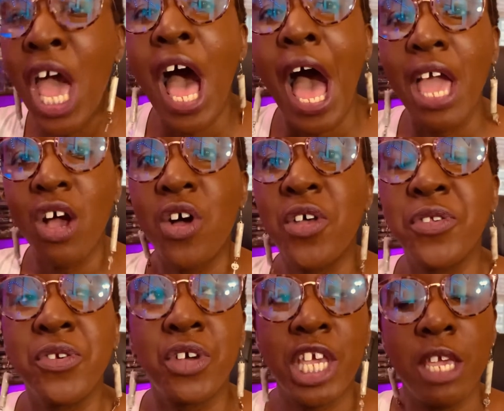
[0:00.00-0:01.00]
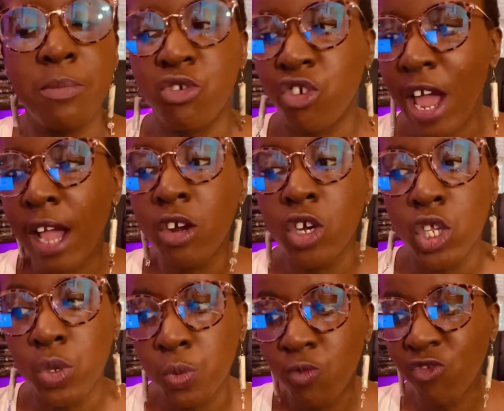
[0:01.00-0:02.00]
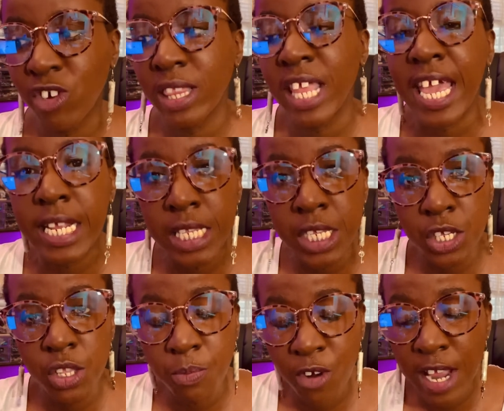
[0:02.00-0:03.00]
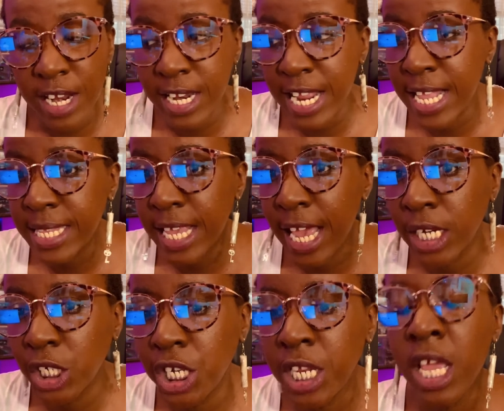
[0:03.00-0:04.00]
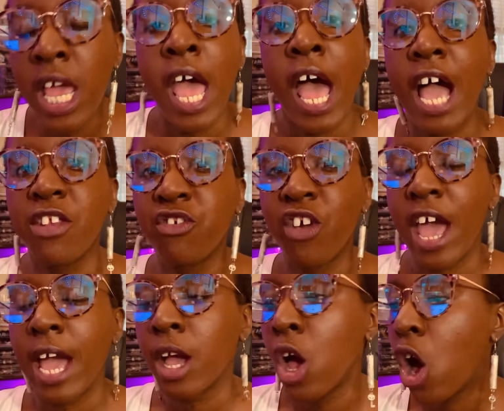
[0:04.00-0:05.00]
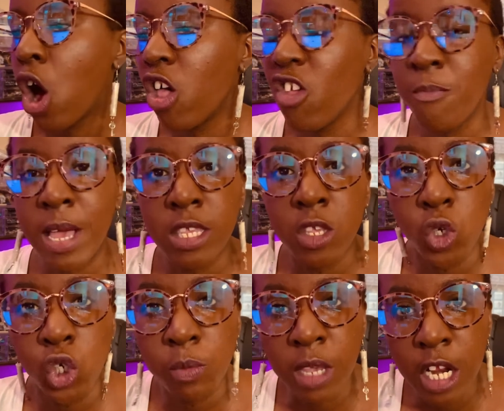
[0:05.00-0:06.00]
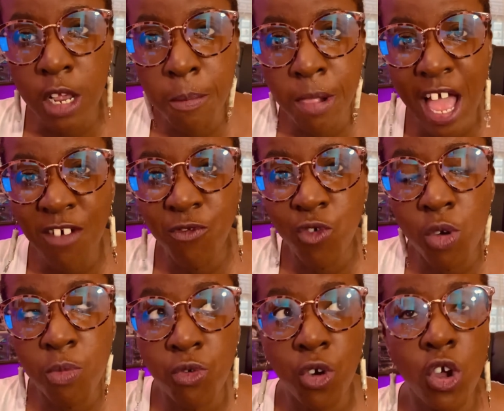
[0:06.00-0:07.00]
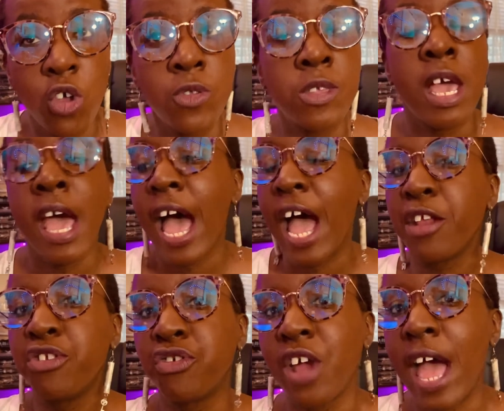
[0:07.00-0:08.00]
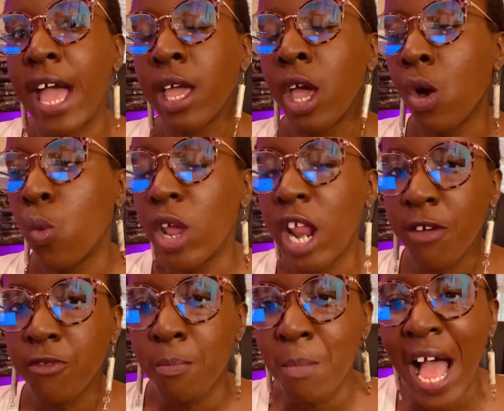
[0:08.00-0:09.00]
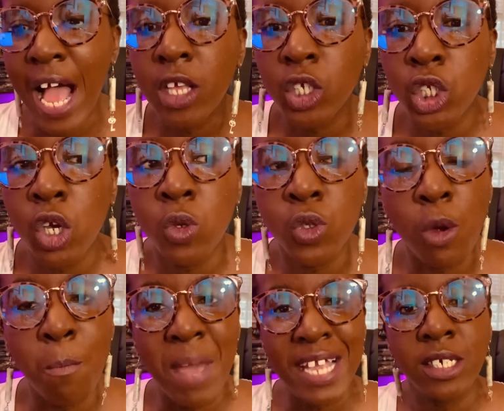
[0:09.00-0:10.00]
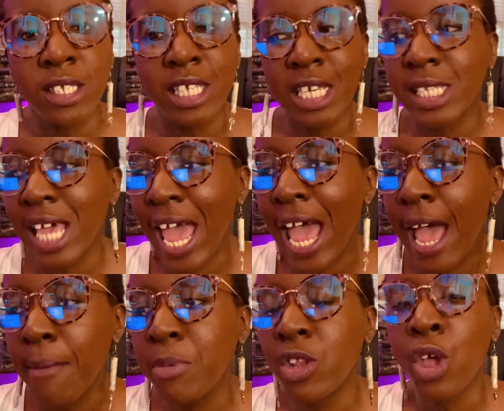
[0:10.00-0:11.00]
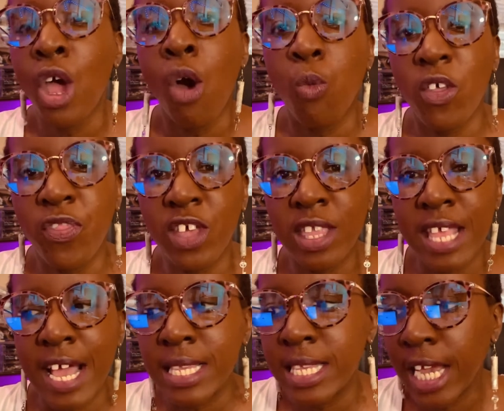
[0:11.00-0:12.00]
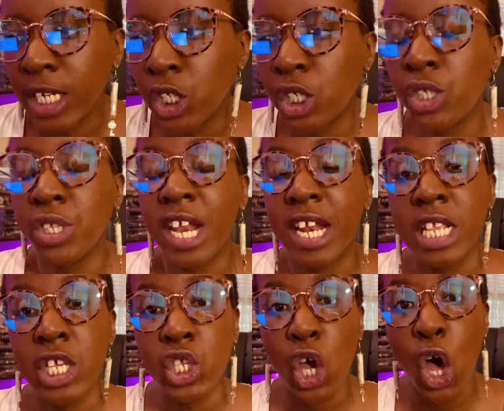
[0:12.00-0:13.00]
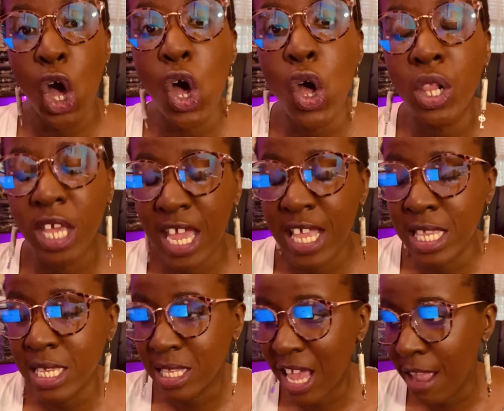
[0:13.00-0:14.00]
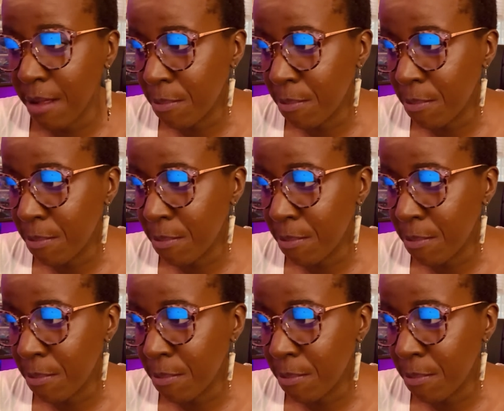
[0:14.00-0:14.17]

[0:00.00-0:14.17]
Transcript: I also keep trackers related to the brand in that section. I track all of my social media platform growth. I track whatever milestones or major things that happen within that section so that it is all in the same